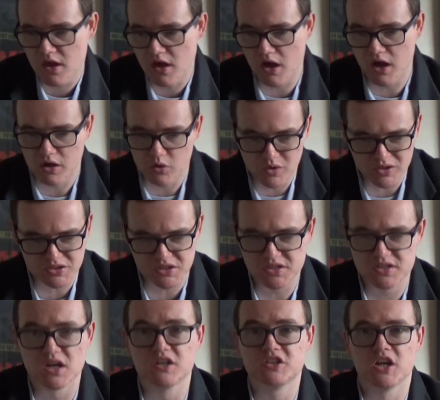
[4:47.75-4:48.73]

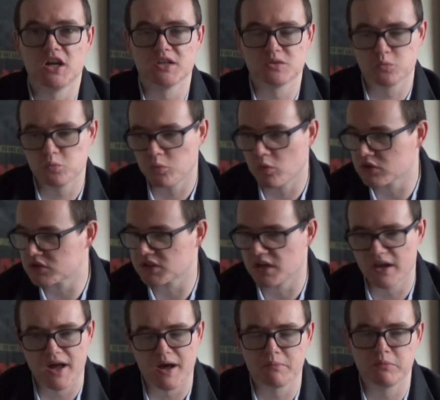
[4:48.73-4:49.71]
Questions such as what's
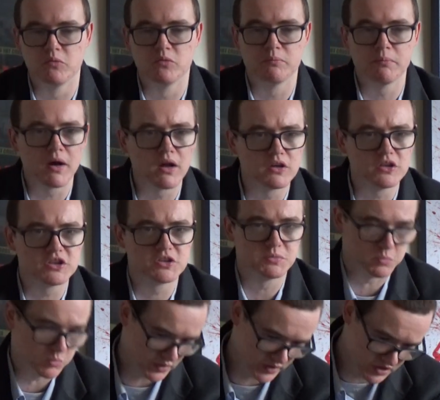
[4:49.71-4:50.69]
going to happen with
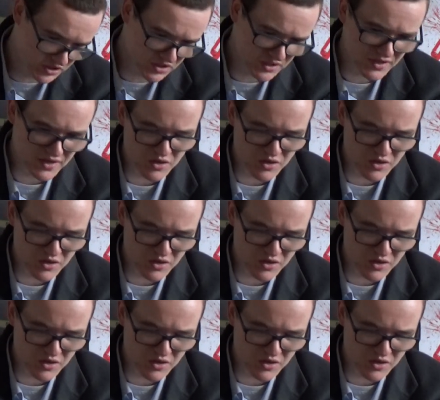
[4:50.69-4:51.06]
Bunch, which